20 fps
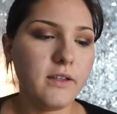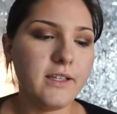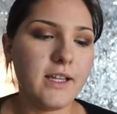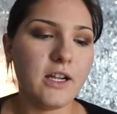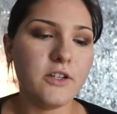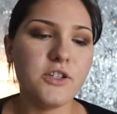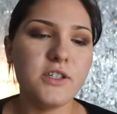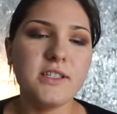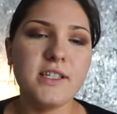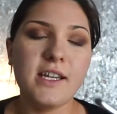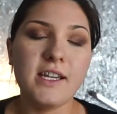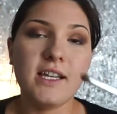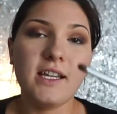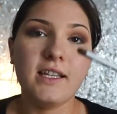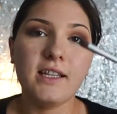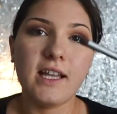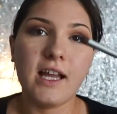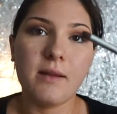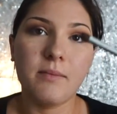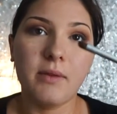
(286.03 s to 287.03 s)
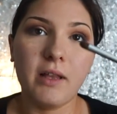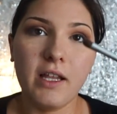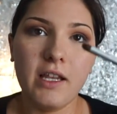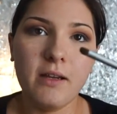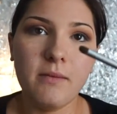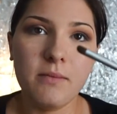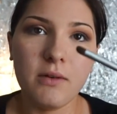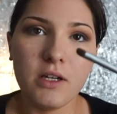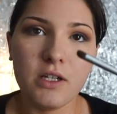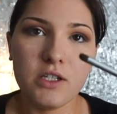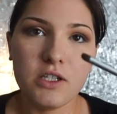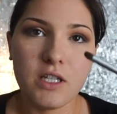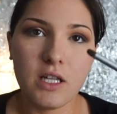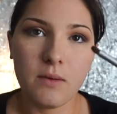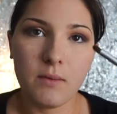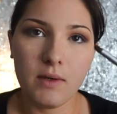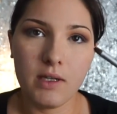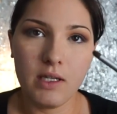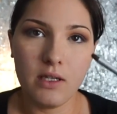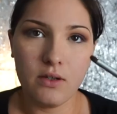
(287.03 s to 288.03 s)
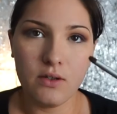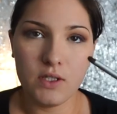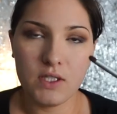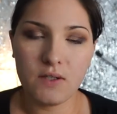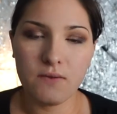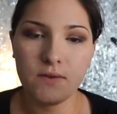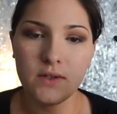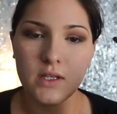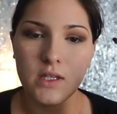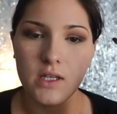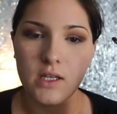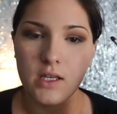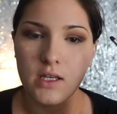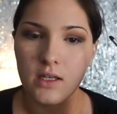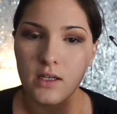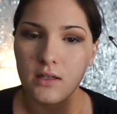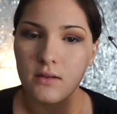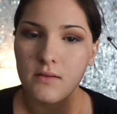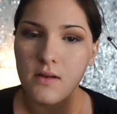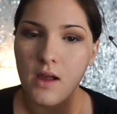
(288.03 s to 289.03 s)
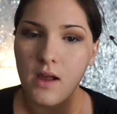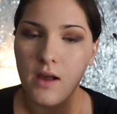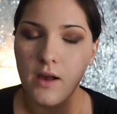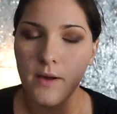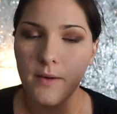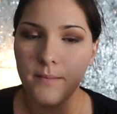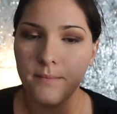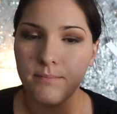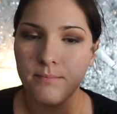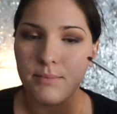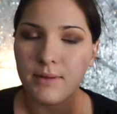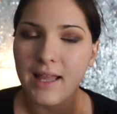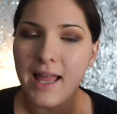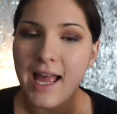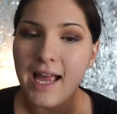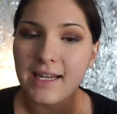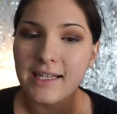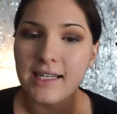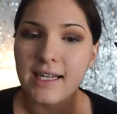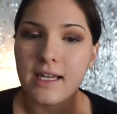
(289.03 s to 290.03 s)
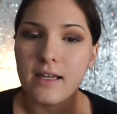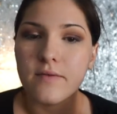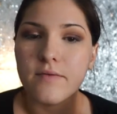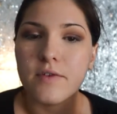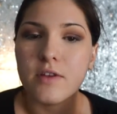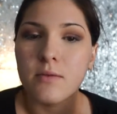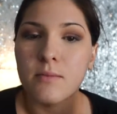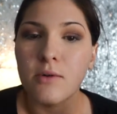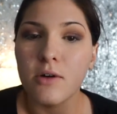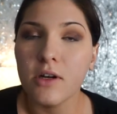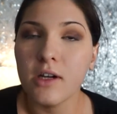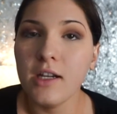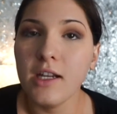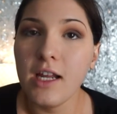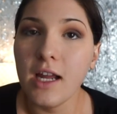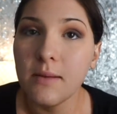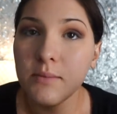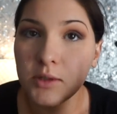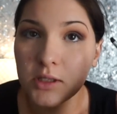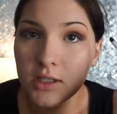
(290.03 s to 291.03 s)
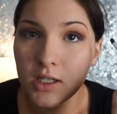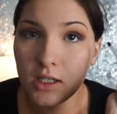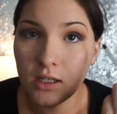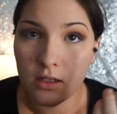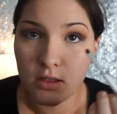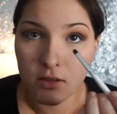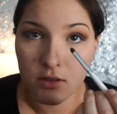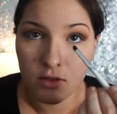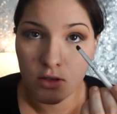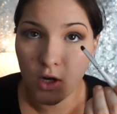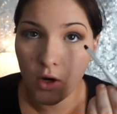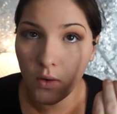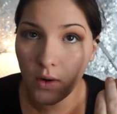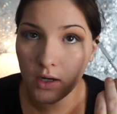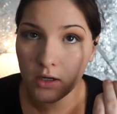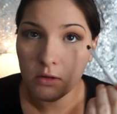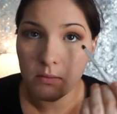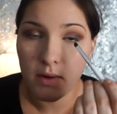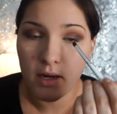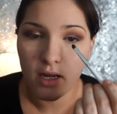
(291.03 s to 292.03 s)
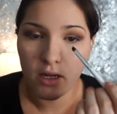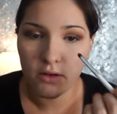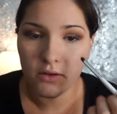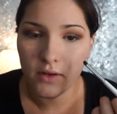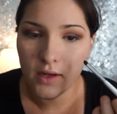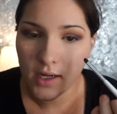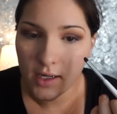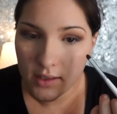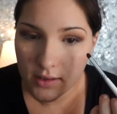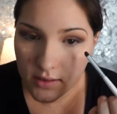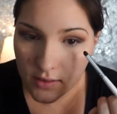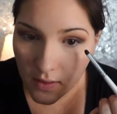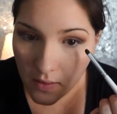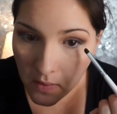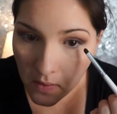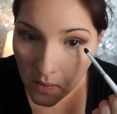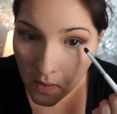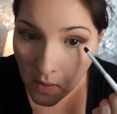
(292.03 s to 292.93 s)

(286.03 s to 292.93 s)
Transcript: Now just taking that blending brush that we used for the black and for the burgundy, I'm just going to go under my under eyes